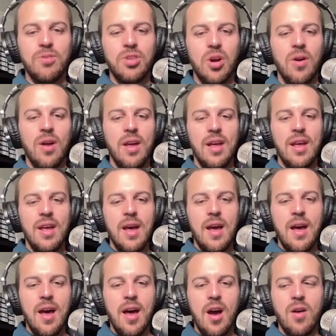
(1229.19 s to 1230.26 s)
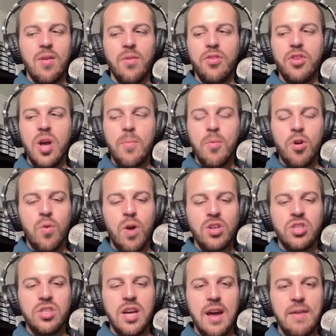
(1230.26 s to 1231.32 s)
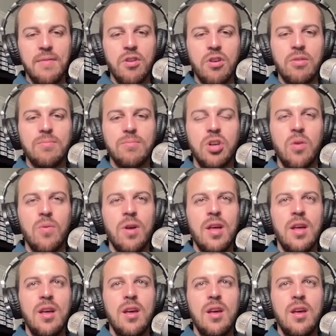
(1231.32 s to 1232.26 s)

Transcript: So, a couple more questions I have for you. So,